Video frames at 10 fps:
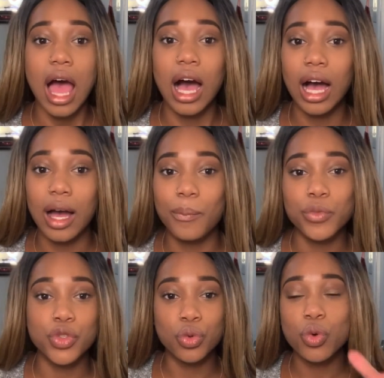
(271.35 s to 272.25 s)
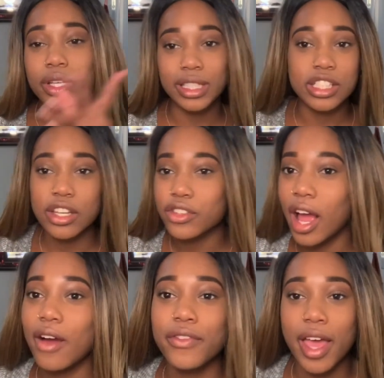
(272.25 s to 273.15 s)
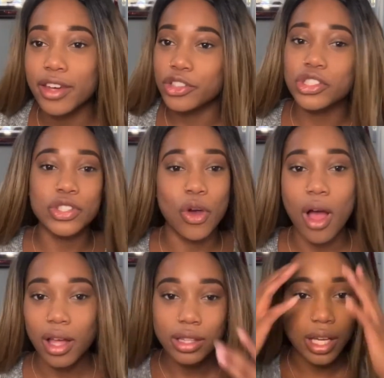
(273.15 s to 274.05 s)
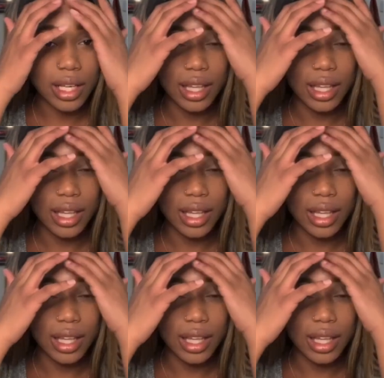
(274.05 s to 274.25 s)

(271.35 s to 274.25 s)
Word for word: um, you quickly change your outfit and you just go out there.